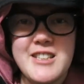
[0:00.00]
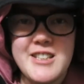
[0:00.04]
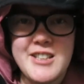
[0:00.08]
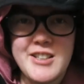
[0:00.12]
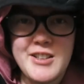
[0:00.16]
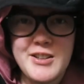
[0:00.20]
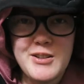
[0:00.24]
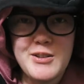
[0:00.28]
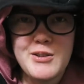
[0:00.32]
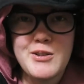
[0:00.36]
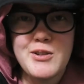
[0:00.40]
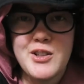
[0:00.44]

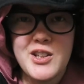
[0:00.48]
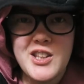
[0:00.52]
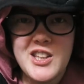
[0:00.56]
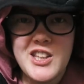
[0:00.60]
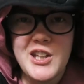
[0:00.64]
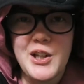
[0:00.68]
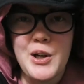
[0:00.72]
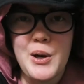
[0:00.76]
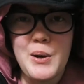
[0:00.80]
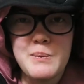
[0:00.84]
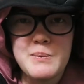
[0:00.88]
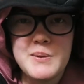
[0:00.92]
two
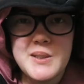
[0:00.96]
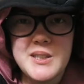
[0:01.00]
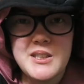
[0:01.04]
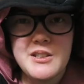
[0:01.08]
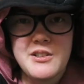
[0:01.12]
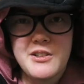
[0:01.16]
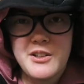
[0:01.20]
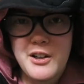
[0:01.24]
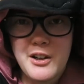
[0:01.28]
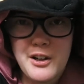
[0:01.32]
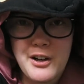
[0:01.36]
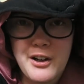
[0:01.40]

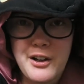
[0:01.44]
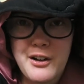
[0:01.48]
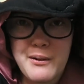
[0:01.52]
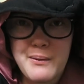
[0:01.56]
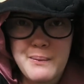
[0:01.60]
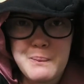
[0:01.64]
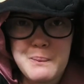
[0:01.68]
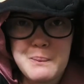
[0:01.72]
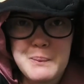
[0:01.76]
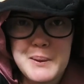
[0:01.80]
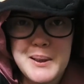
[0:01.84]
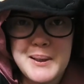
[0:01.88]
thumbs
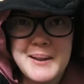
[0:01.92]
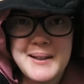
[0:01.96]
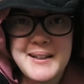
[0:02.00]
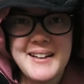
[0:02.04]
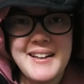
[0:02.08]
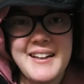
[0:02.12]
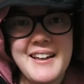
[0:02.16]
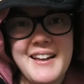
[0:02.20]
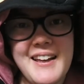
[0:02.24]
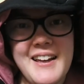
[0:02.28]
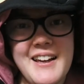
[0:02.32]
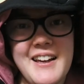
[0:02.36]
up
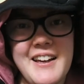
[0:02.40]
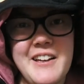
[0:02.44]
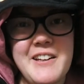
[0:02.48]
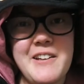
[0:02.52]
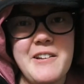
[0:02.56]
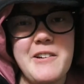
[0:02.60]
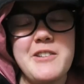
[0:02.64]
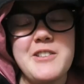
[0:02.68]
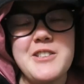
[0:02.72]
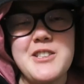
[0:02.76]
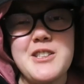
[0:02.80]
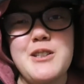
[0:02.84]

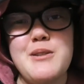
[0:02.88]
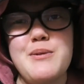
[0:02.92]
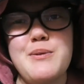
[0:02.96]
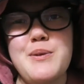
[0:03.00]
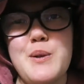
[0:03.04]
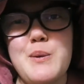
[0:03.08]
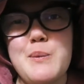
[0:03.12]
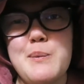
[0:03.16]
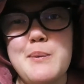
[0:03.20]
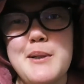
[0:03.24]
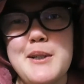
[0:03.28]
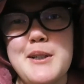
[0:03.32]
and also
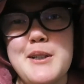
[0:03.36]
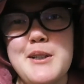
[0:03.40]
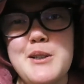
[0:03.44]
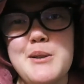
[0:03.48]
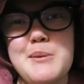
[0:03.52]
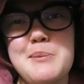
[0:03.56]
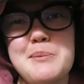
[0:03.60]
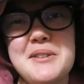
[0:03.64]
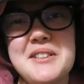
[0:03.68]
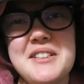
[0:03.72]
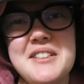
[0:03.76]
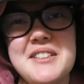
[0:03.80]
if you're brand
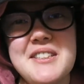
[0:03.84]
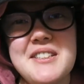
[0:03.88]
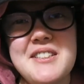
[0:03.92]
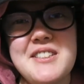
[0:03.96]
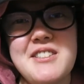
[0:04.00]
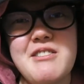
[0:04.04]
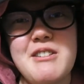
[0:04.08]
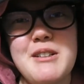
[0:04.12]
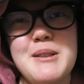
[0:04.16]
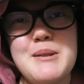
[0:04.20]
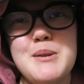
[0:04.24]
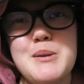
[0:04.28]
new please
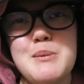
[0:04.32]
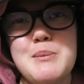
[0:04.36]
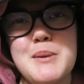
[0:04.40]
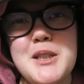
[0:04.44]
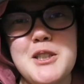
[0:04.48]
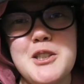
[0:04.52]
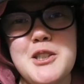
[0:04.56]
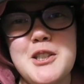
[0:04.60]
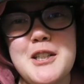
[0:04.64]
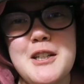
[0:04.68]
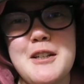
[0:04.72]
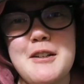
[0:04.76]
subscribe to
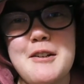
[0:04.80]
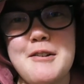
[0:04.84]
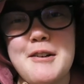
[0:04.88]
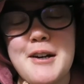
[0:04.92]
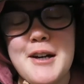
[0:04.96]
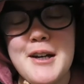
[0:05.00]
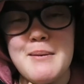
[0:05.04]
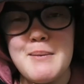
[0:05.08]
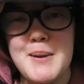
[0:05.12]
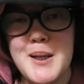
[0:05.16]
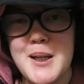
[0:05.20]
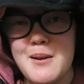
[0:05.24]
my channel
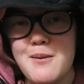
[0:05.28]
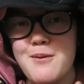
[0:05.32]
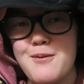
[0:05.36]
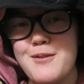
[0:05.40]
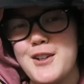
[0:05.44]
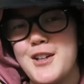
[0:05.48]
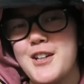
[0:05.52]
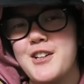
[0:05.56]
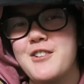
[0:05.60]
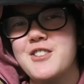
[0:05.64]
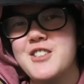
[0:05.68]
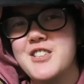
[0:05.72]
I
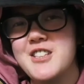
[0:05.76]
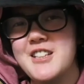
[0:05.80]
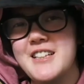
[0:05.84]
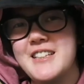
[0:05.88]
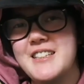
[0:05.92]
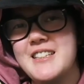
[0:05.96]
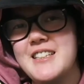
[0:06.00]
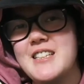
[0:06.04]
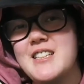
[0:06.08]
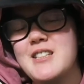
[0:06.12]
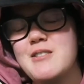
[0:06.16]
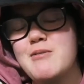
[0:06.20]
make videos
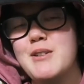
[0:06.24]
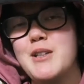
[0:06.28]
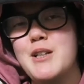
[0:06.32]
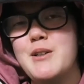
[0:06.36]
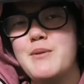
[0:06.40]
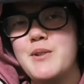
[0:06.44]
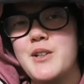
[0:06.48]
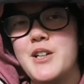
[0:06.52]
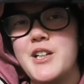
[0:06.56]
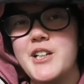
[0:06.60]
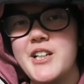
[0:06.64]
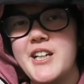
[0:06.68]
like this
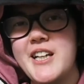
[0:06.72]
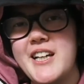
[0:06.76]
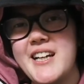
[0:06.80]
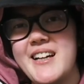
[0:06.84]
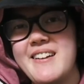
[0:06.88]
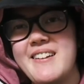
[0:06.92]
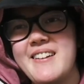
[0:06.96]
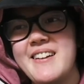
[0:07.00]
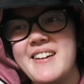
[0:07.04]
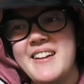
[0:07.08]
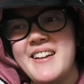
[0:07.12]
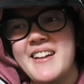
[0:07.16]
whenever I
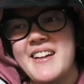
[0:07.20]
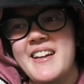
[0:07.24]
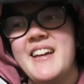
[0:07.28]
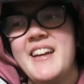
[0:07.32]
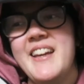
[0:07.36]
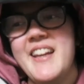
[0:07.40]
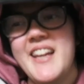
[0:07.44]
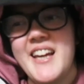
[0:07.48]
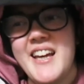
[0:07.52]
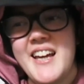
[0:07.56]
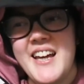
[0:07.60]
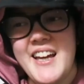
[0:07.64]
can
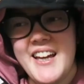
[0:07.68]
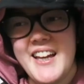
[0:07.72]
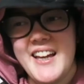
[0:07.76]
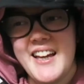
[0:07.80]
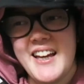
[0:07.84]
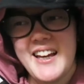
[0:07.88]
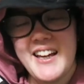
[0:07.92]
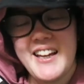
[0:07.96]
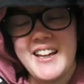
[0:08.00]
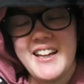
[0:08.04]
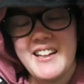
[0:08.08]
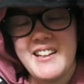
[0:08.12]

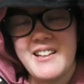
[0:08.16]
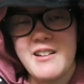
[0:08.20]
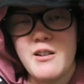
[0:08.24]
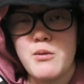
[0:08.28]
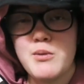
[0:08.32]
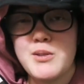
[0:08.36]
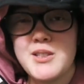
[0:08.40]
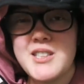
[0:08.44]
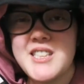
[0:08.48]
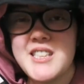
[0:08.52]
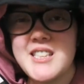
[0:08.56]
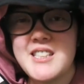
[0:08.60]
and I
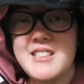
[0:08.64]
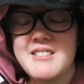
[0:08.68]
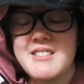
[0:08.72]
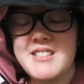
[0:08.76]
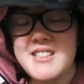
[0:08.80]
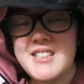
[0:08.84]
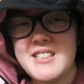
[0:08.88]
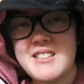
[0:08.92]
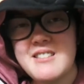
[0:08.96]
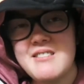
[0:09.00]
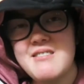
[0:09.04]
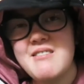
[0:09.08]
hope to see
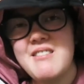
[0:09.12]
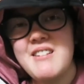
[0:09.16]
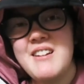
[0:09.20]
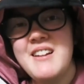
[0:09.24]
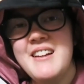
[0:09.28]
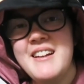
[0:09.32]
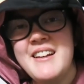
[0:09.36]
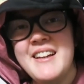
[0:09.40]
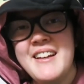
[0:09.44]
you soon